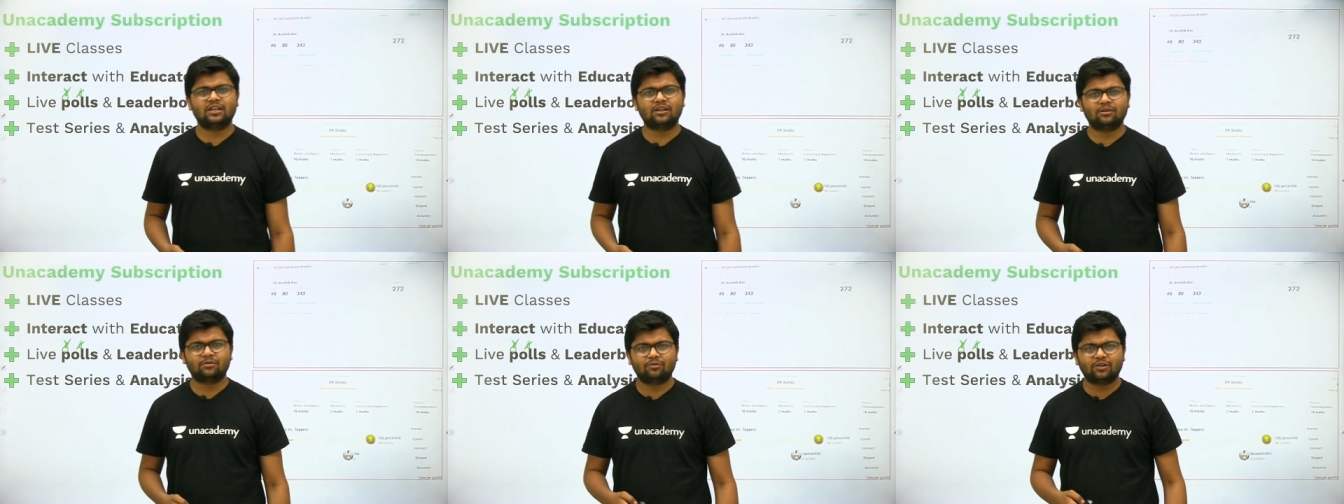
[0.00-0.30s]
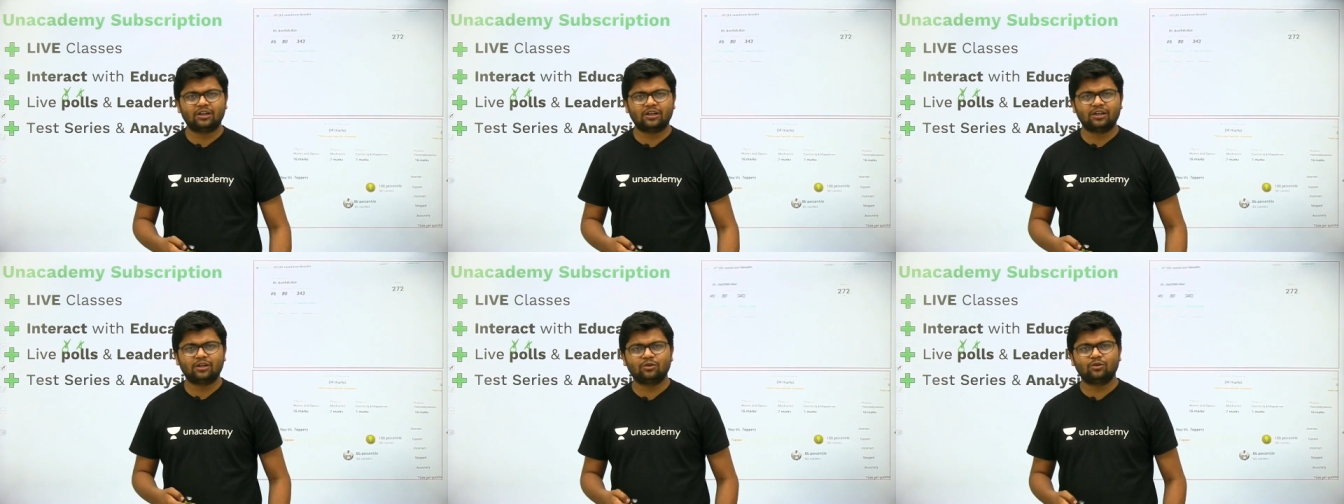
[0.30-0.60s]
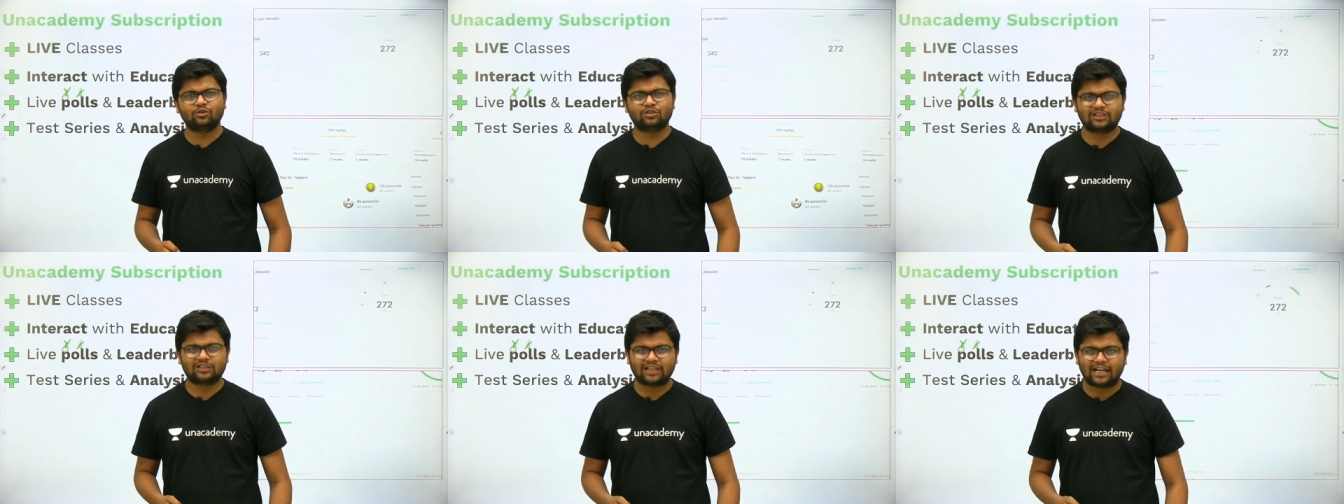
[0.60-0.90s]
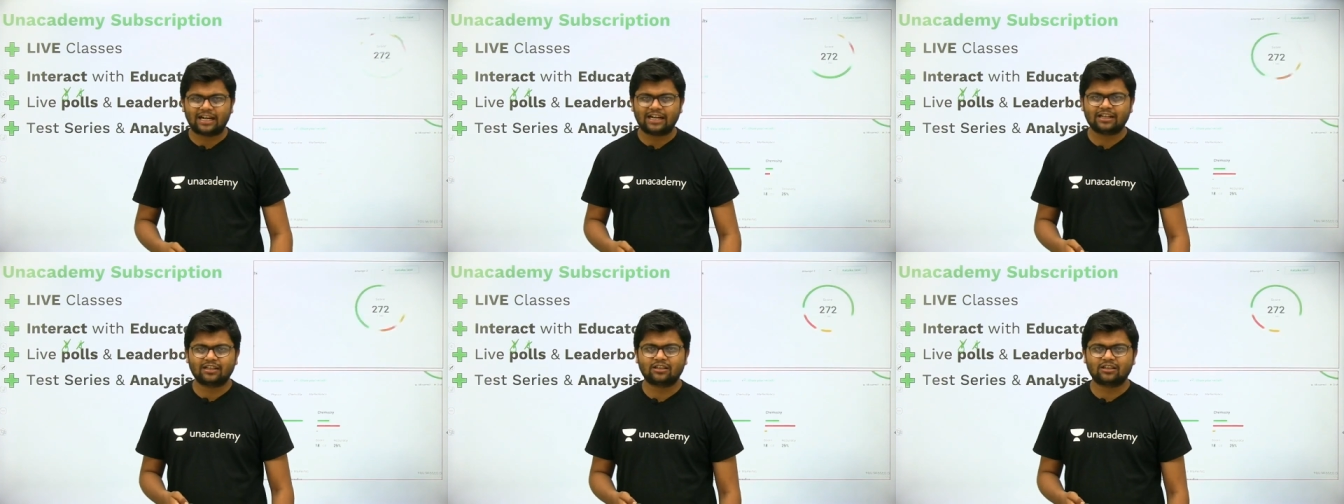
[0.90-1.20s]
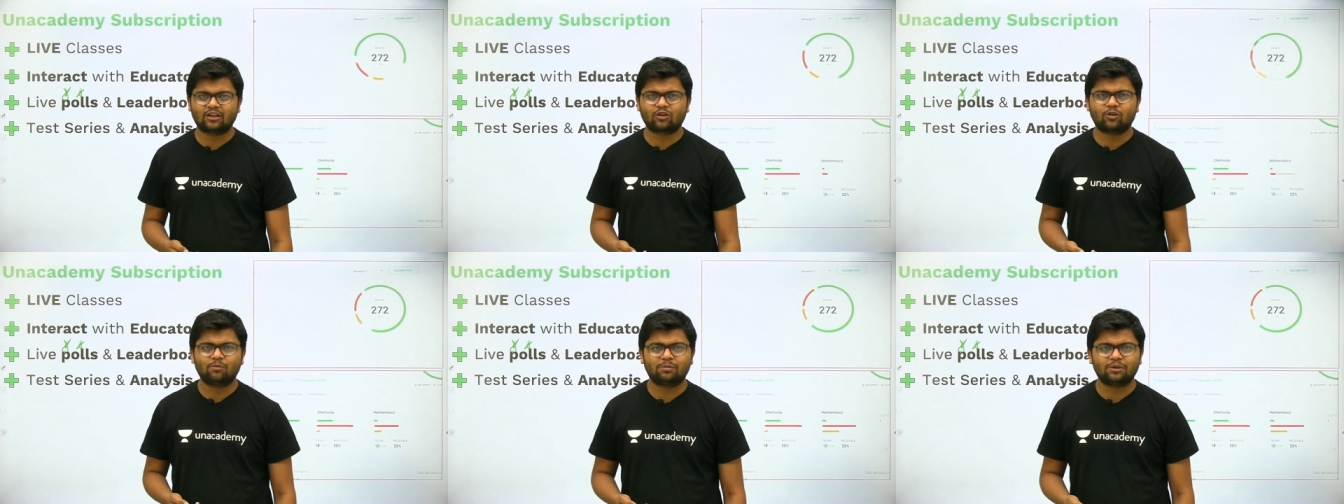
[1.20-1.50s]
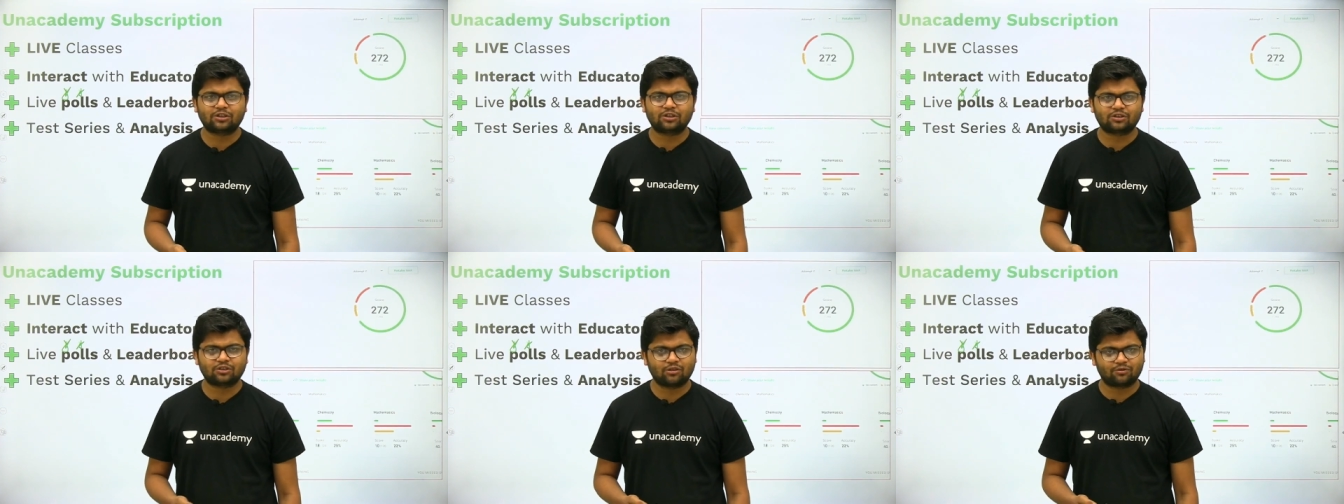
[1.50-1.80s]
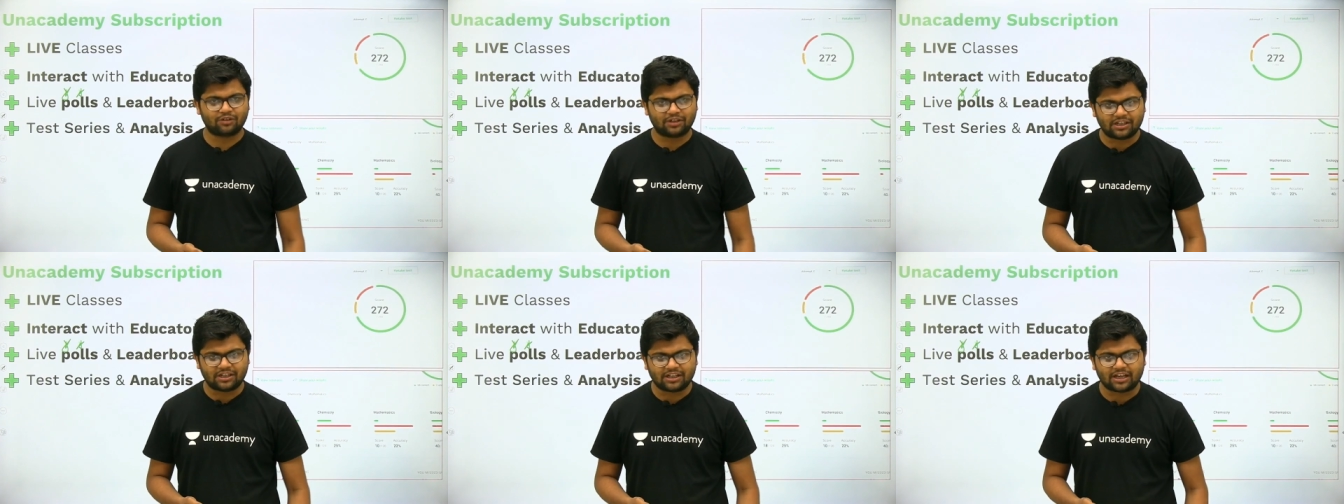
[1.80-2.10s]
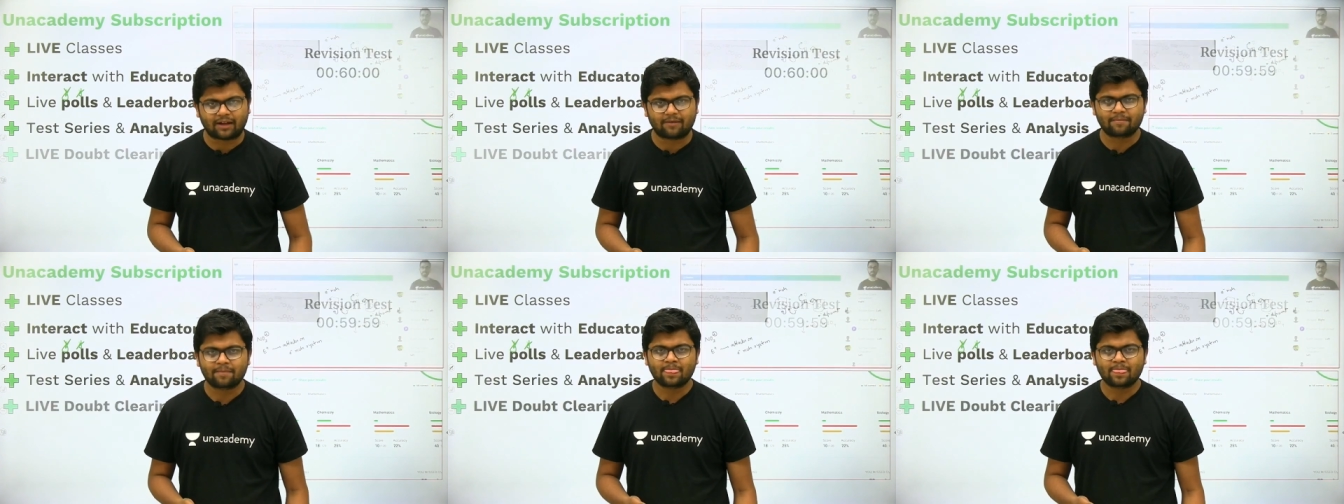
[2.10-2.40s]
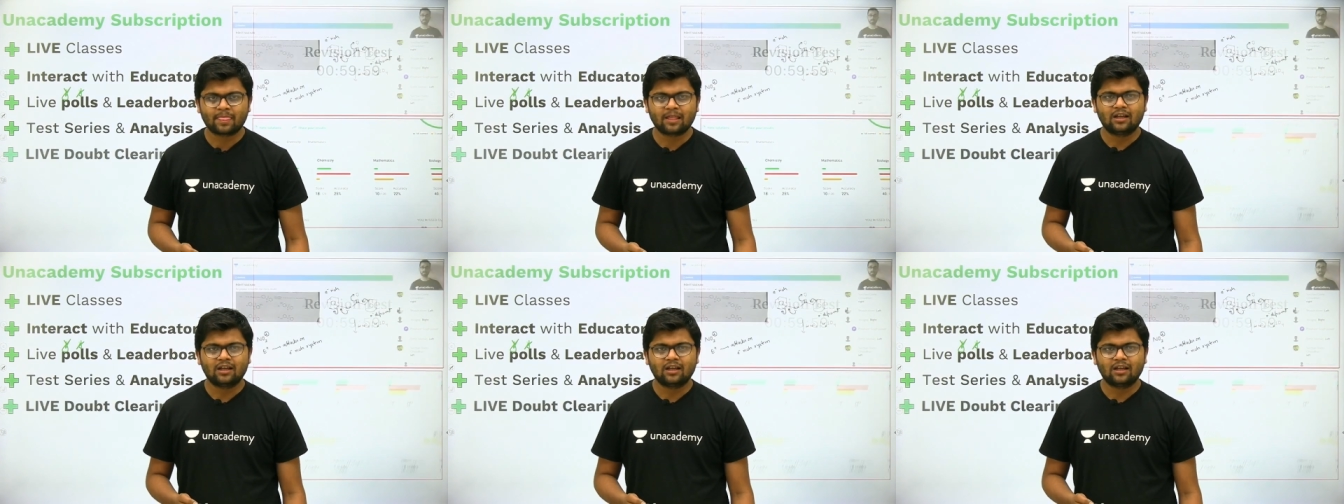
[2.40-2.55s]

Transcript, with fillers: that where do you stand in the competition of India.